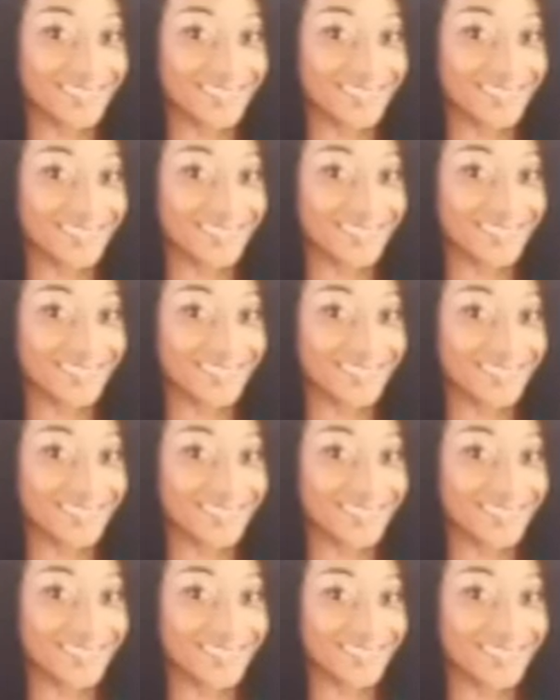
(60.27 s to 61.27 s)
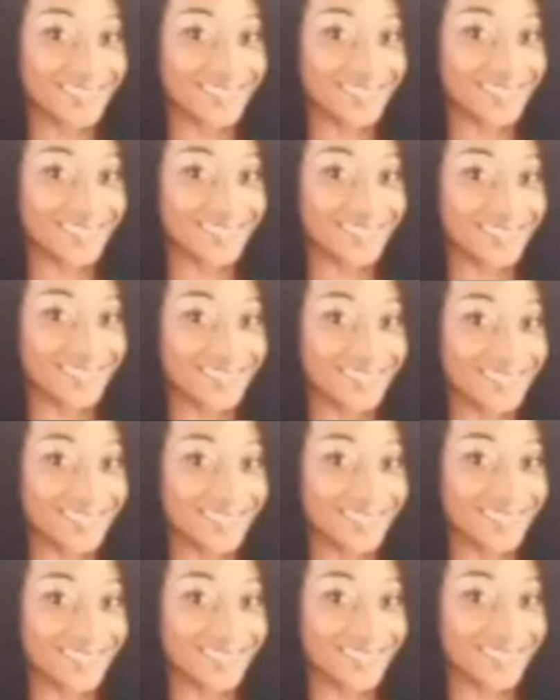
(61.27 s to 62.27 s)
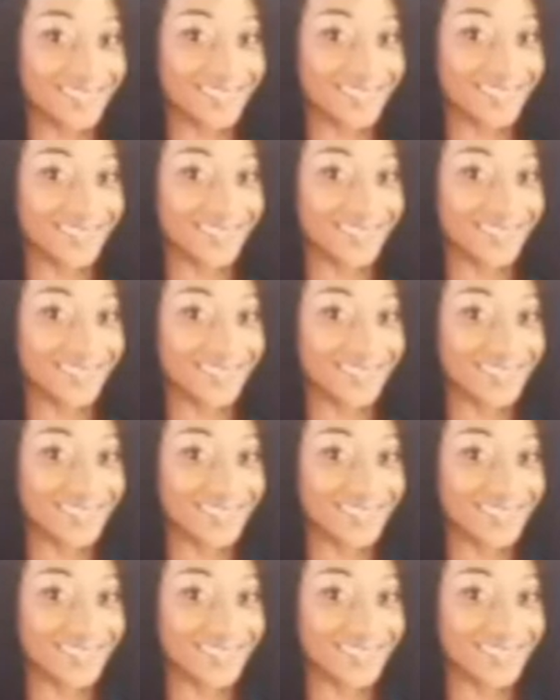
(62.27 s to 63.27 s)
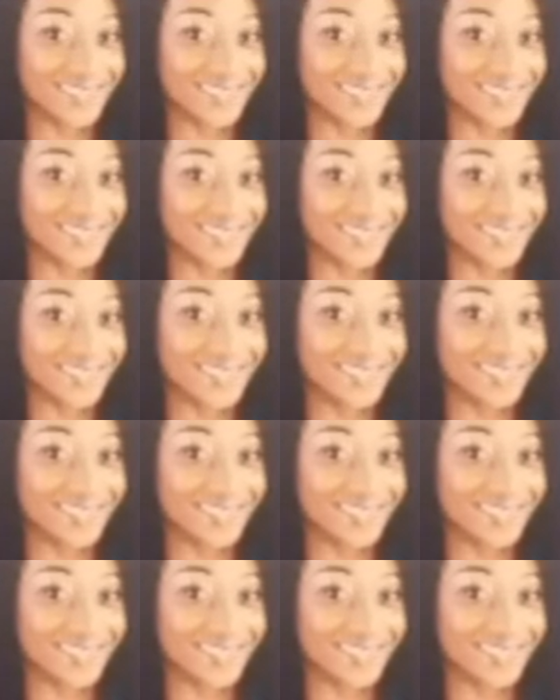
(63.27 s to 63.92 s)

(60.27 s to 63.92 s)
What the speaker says: (not speaking)